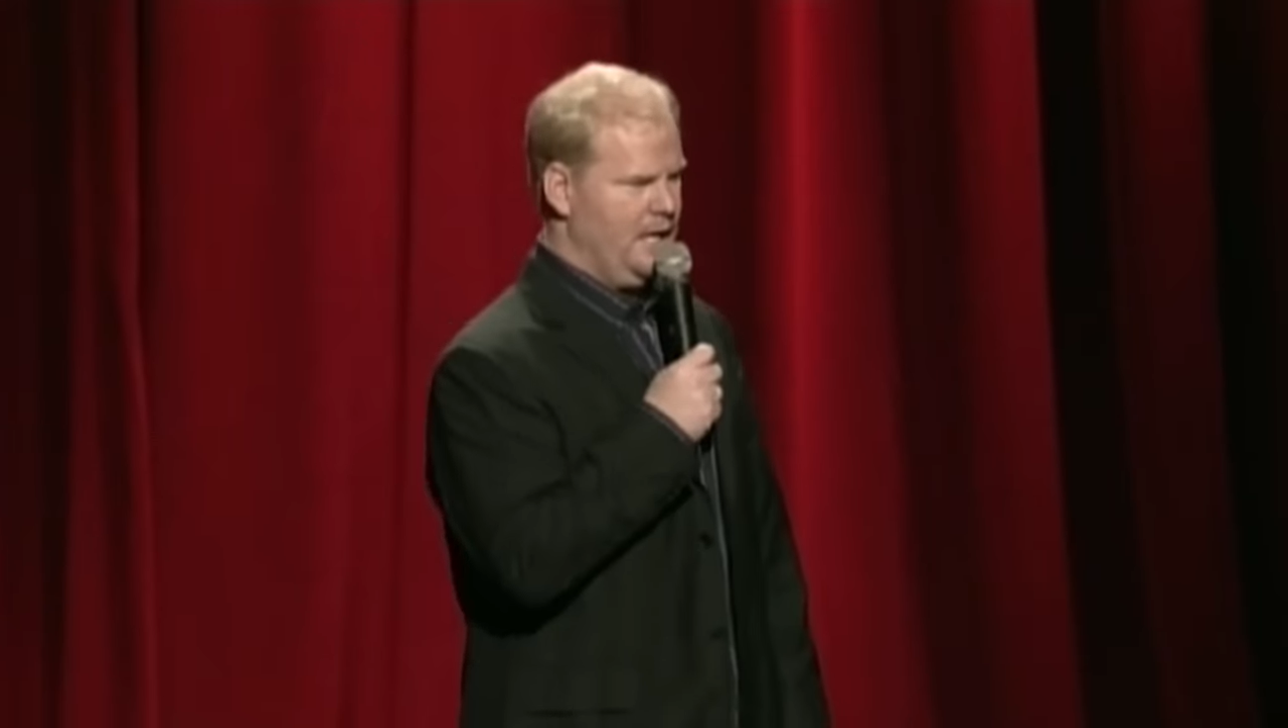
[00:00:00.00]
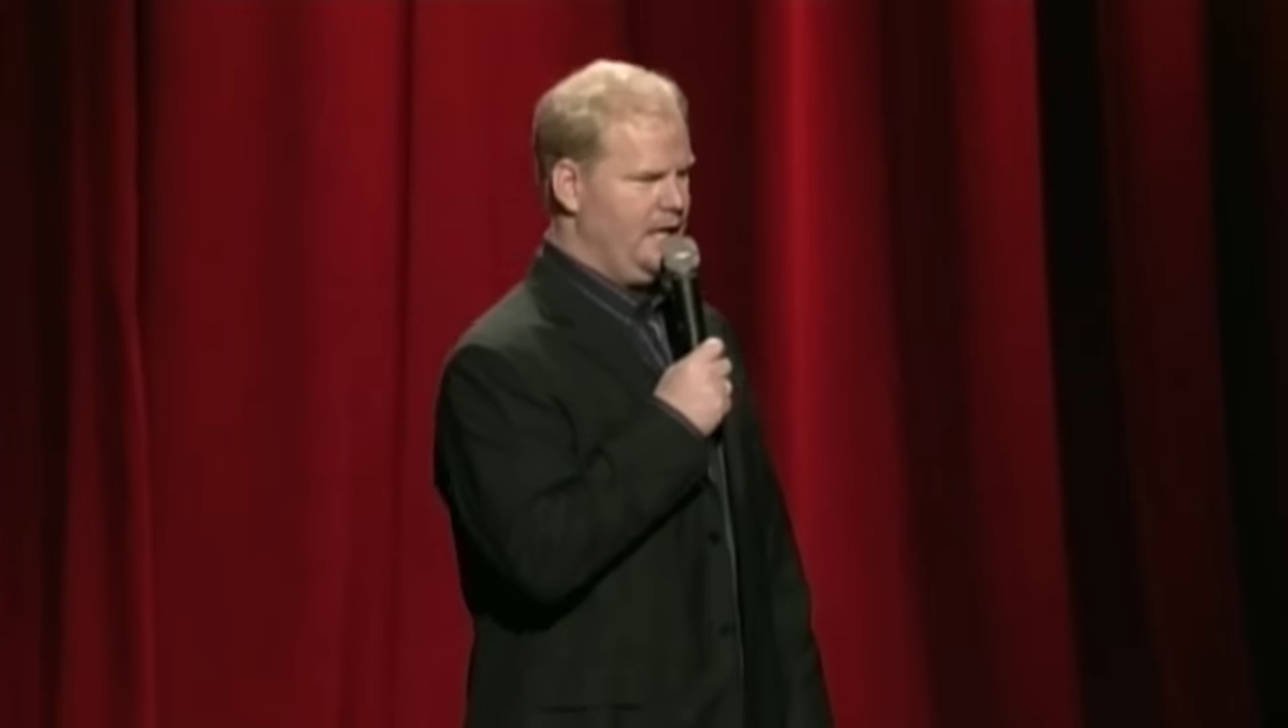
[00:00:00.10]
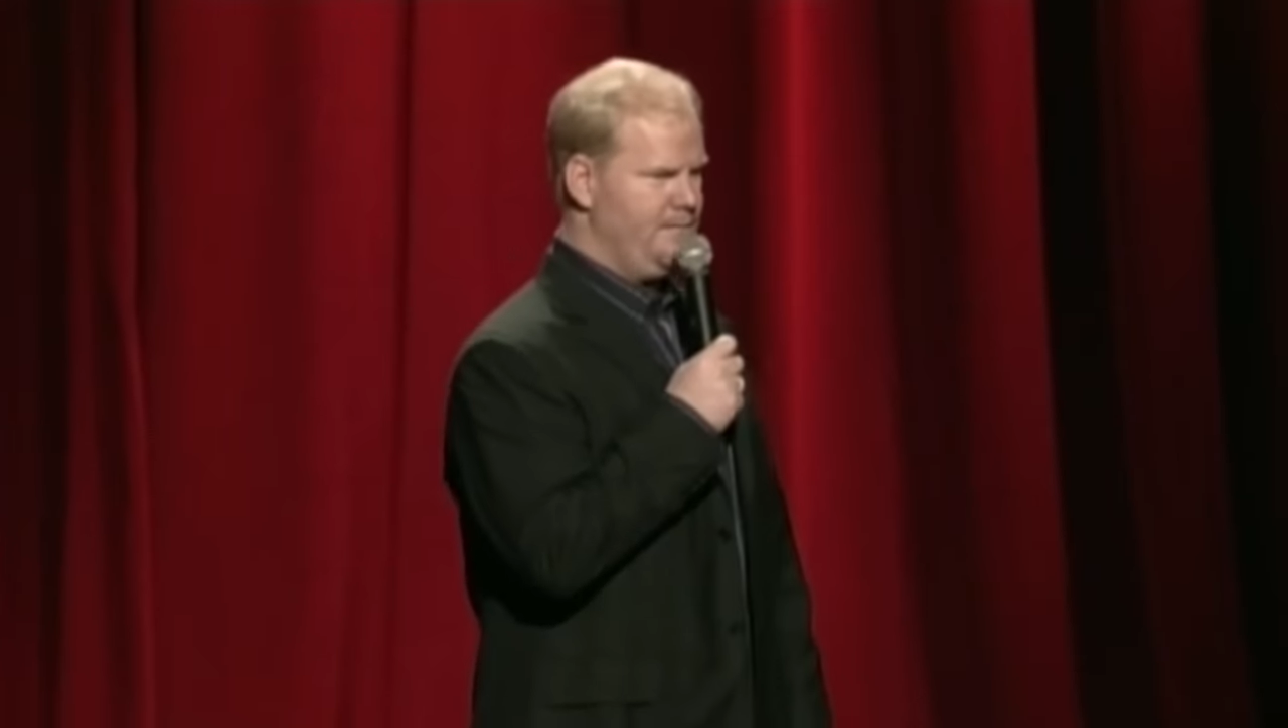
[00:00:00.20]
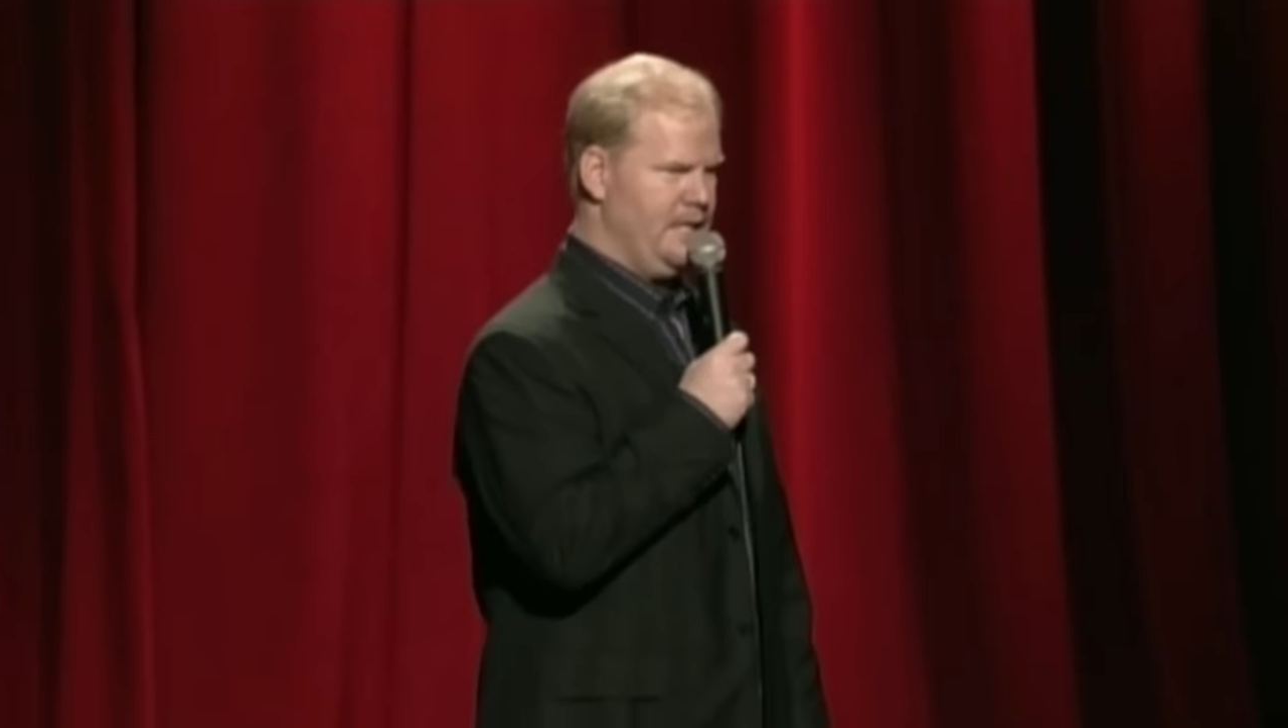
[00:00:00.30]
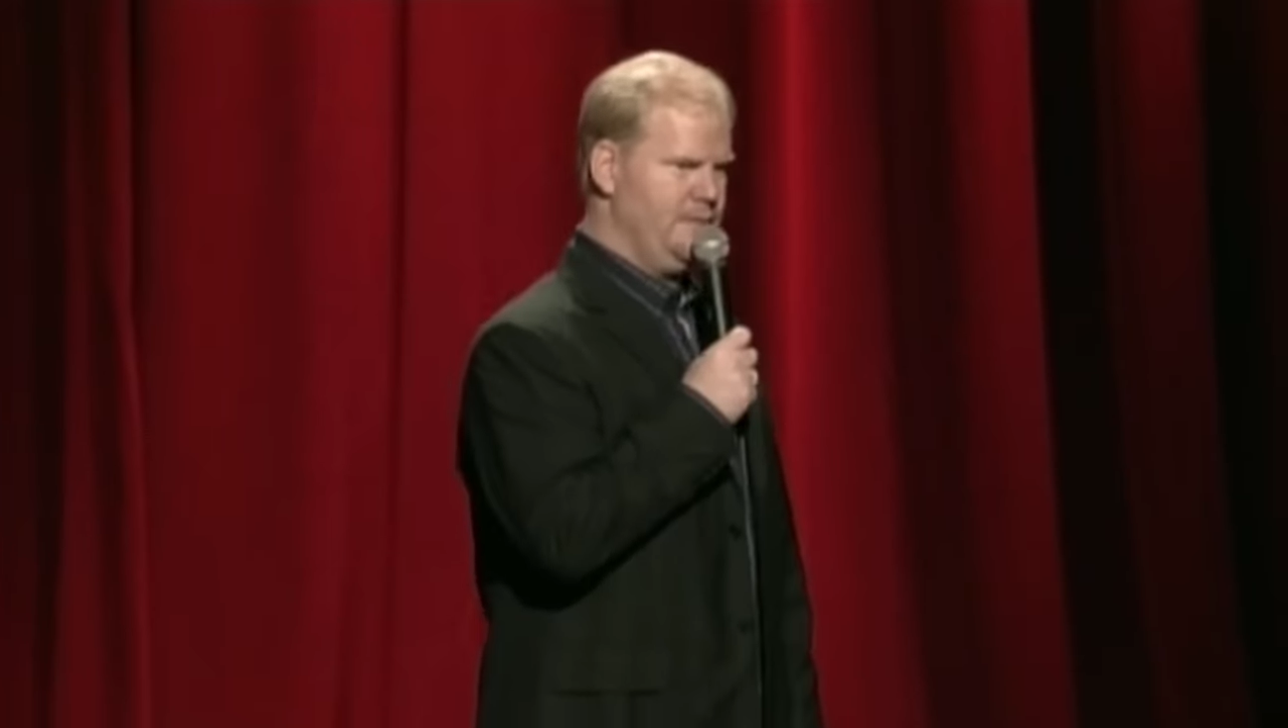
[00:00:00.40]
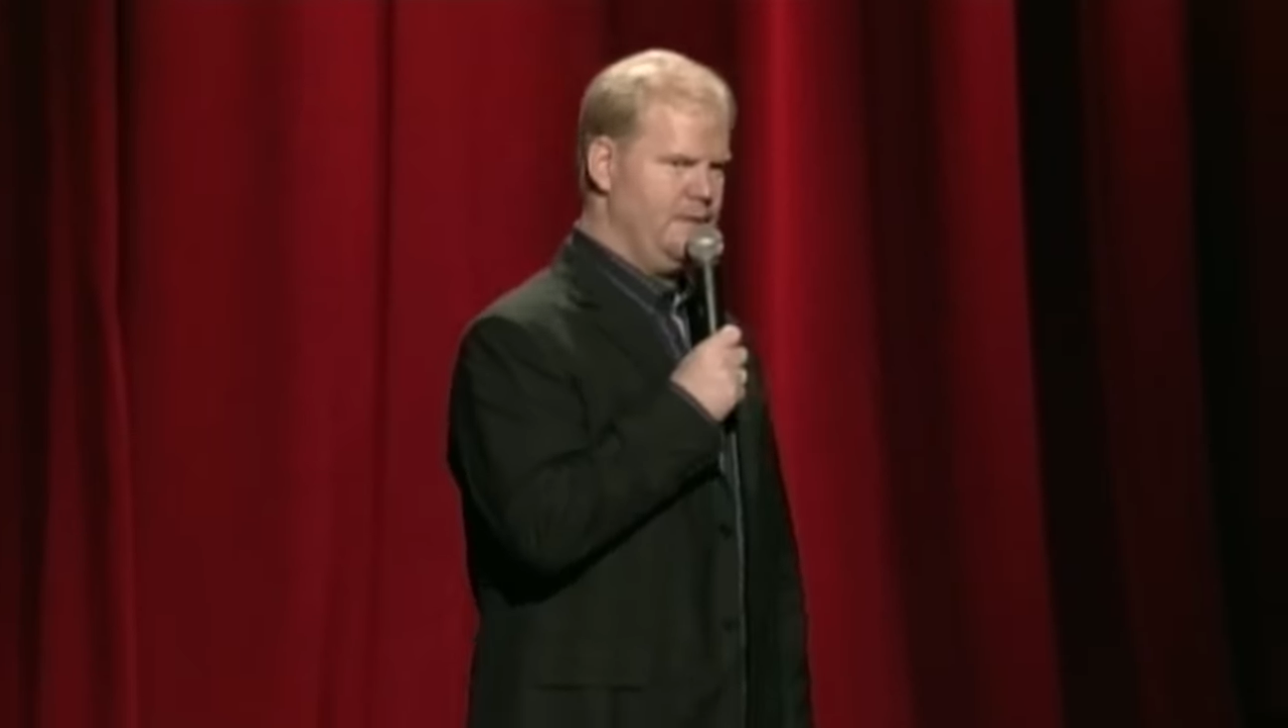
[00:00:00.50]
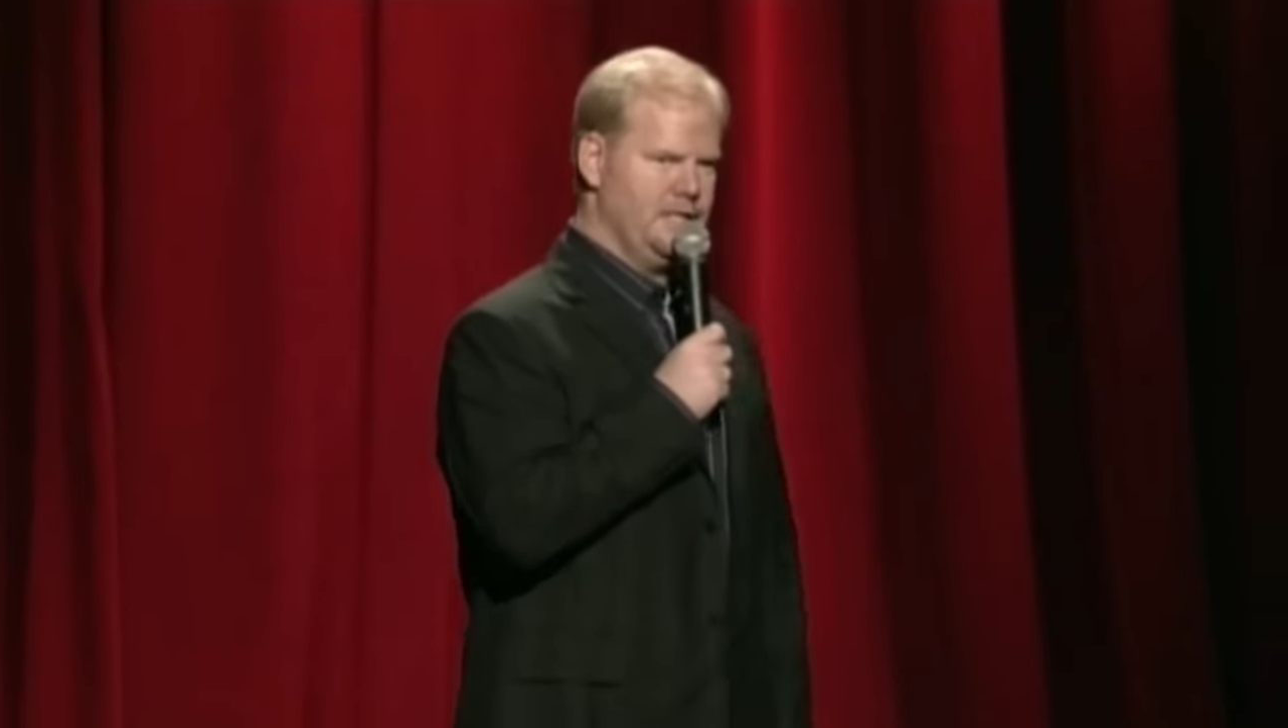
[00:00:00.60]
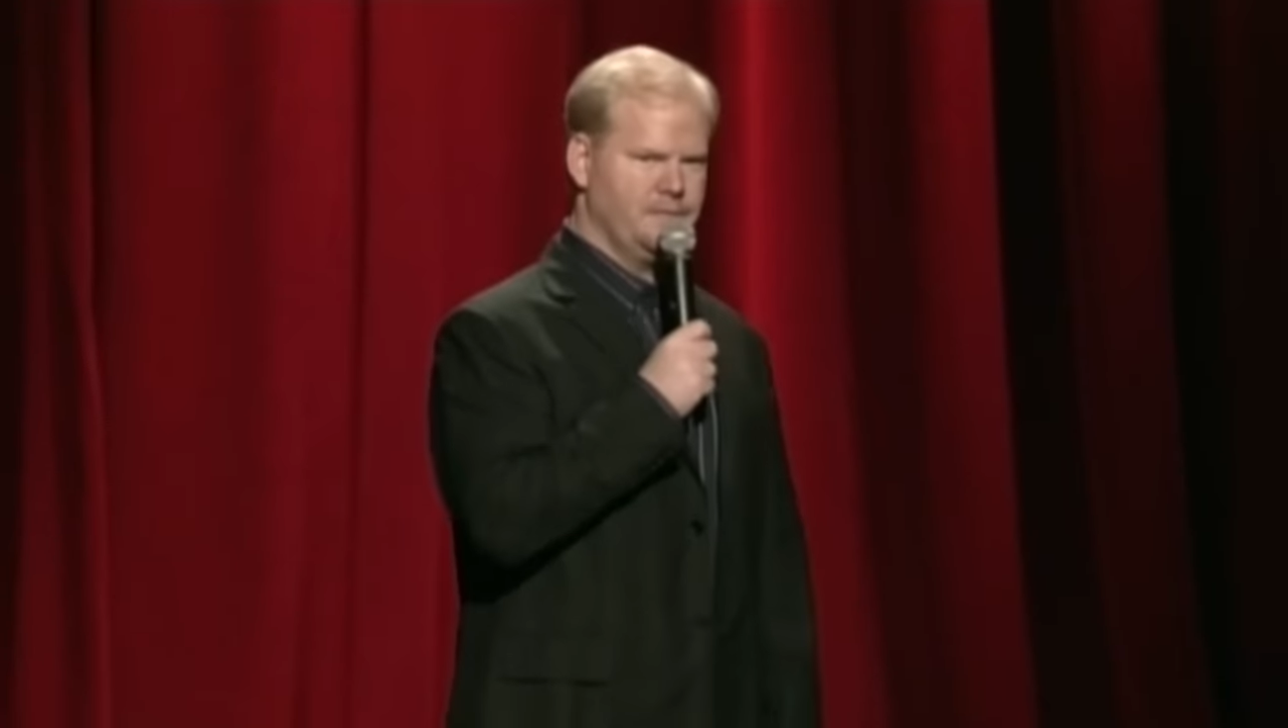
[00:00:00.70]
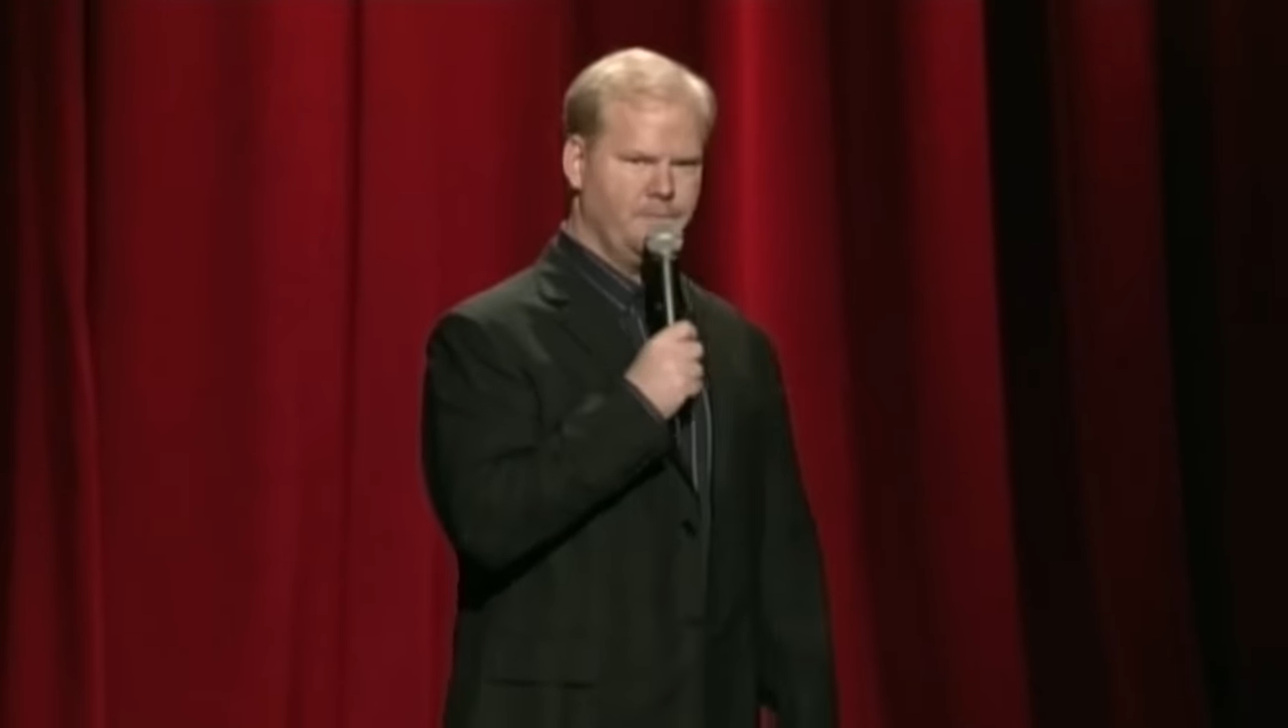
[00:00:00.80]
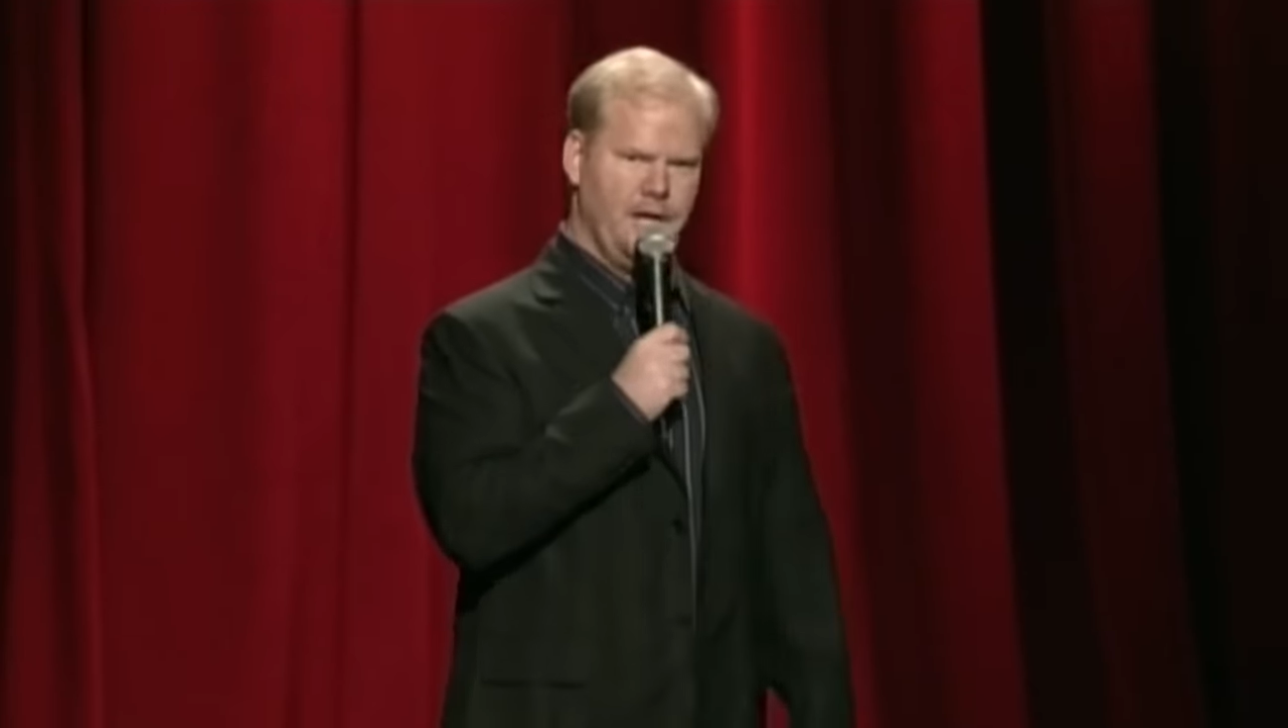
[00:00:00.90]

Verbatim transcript: I'm 8 months